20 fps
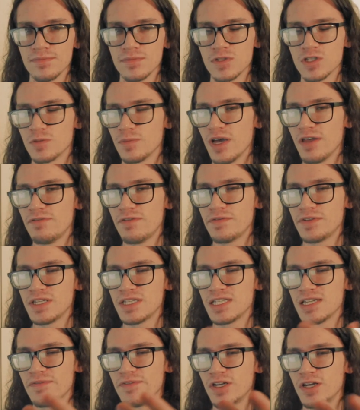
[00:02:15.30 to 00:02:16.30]
So my
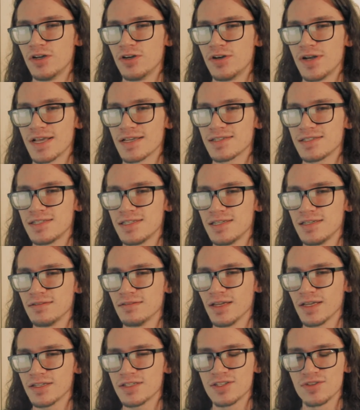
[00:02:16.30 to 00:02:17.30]
5700 XT
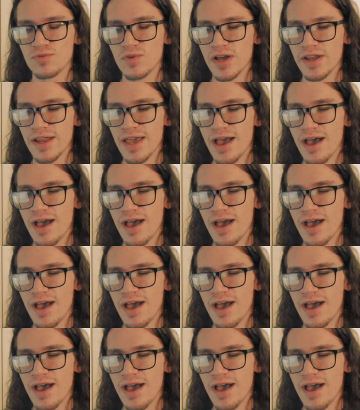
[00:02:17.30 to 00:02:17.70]
likes to run at